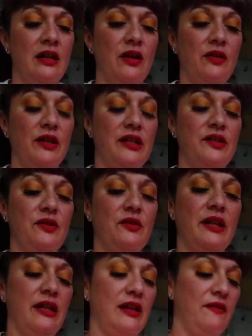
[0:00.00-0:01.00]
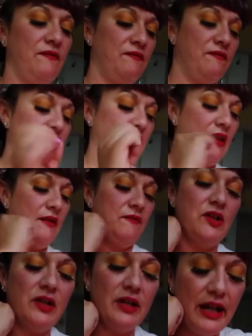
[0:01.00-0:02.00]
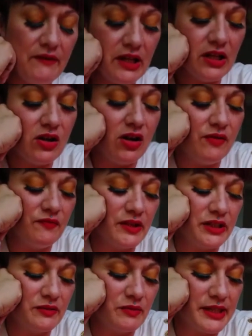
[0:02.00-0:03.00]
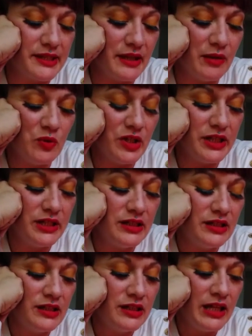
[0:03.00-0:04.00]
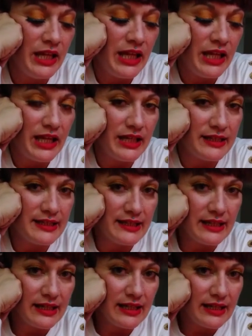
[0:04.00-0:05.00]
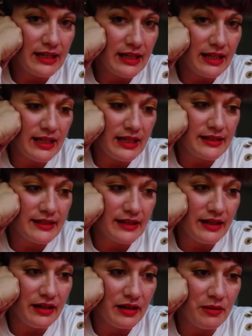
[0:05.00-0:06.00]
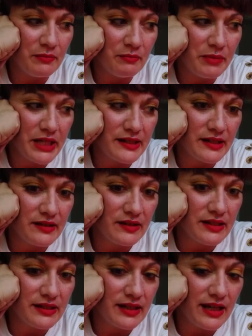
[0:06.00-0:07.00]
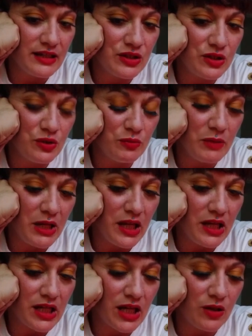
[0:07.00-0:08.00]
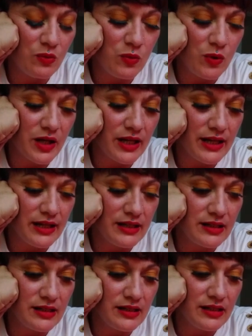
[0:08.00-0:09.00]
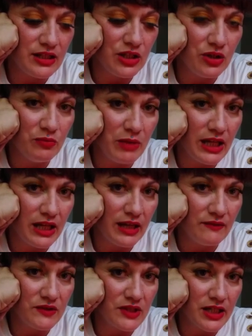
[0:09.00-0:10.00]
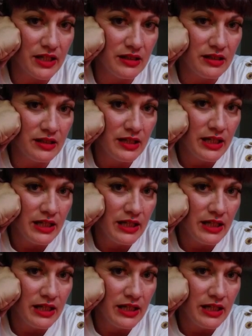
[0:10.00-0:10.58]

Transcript: okay, so like if if you're having conflict with someone, it's it's um, basically saying to make what you may have done